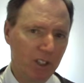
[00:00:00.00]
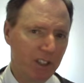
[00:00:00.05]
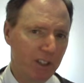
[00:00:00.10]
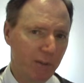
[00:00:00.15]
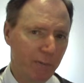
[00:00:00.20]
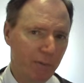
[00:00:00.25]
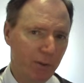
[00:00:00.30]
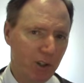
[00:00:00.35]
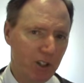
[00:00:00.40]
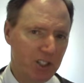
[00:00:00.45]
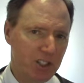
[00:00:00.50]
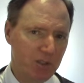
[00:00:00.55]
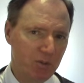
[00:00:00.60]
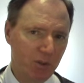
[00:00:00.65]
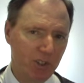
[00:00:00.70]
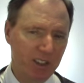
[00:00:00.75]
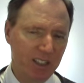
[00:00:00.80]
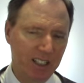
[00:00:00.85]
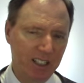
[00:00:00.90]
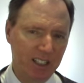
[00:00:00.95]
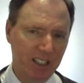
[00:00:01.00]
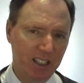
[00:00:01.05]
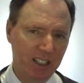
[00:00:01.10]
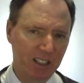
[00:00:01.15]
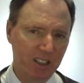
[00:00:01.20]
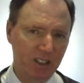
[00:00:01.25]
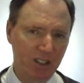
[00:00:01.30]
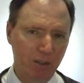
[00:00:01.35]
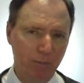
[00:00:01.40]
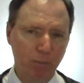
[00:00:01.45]
and the first one that got
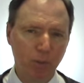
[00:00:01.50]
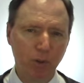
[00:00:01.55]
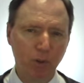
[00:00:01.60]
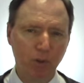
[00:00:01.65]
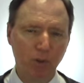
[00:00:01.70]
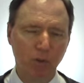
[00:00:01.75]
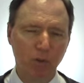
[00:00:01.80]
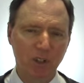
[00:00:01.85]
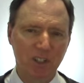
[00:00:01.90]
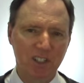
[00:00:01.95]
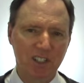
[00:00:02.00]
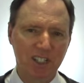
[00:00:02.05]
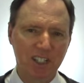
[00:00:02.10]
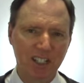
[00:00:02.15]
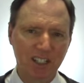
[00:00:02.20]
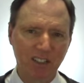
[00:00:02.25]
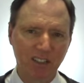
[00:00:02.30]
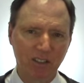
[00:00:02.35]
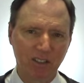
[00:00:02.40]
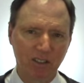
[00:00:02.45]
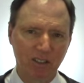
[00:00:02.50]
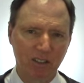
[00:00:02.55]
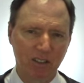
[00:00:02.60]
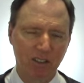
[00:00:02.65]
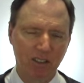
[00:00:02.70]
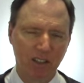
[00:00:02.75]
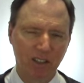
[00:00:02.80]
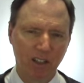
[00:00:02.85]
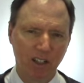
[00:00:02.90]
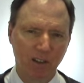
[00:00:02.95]
into the pool was healed
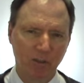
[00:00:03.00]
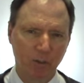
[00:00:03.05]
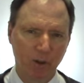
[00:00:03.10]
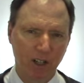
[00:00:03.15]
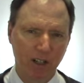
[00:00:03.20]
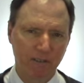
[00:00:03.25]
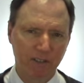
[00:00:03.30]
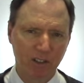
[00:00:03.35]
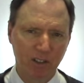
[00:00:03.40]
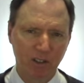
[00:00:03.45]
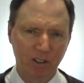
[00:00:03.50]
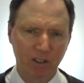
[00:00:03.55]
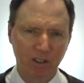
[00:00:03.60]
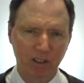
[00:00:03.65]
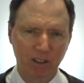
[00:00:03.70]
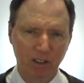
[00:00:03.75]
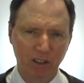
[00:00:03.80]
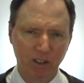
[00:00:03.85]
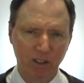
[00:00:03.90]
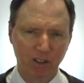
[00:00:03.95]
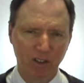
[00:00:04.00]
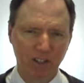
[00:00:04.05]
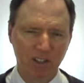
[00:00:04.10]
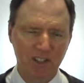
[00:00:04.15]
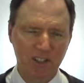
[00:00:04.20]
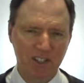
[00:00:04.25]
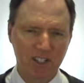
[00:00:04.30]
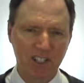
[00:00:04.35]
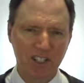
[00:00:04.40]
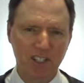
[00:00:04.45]
of whatever their
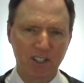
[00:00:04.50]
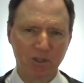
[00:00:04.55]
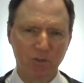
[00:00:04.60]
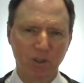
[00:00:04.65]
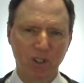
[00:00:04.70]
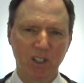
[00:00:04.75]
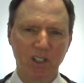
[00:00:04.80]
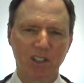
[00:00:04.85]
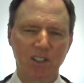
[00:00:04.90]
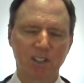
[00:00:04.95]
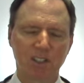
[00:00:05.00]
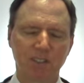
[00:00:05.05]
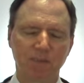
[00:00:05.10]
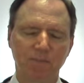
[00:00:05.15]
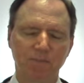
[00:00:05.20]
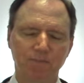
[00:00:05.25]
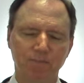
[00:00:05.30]
disease was.